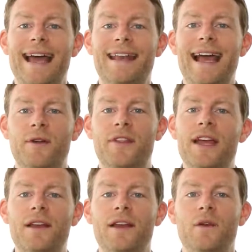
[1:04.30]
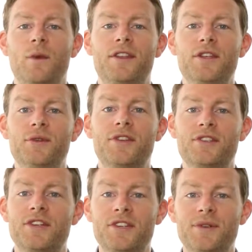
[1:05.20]
and out there with users
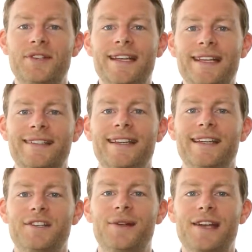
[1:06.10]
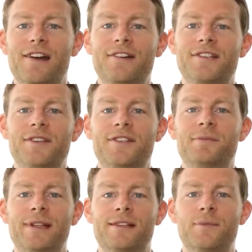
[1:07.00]
using it to encourage you to
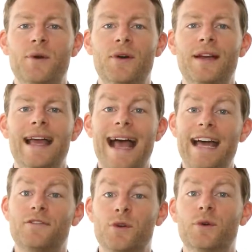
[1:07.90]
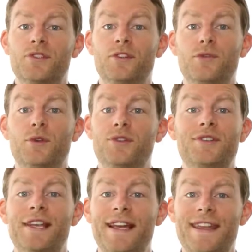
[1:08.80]
build more and, of course, to force you
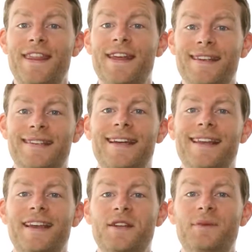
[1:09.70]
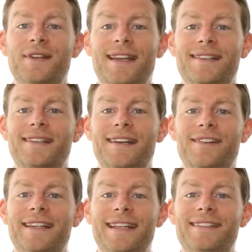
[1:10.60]
to learn things that you wouldn't
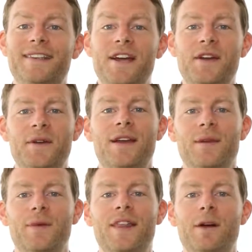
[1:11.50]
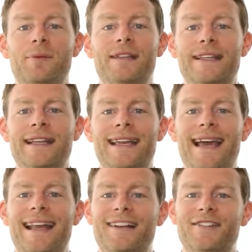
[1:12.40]
necessarily need to know without building
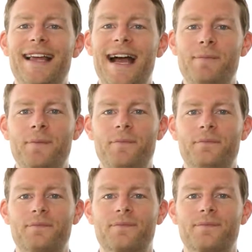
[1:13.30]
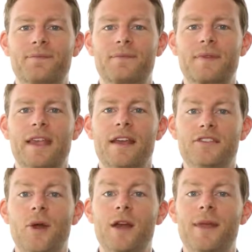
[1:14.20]
an actual app.
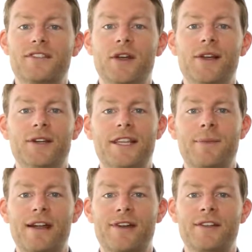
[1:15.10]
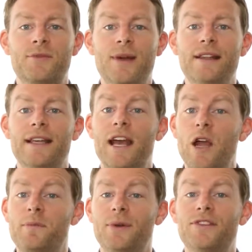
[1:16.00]
So I hope that's going on in the background as well, and I
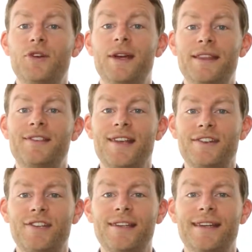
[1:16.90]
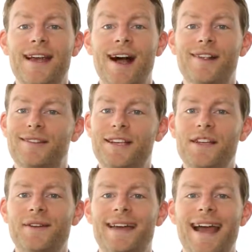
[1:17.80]
hope you enjoy this section. I'll see
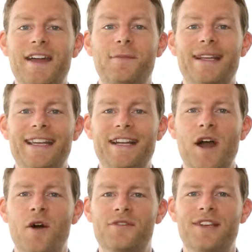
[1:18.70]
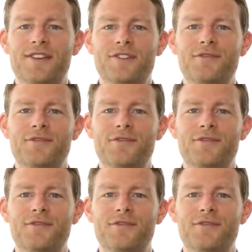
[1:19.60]
you at the beginning of Section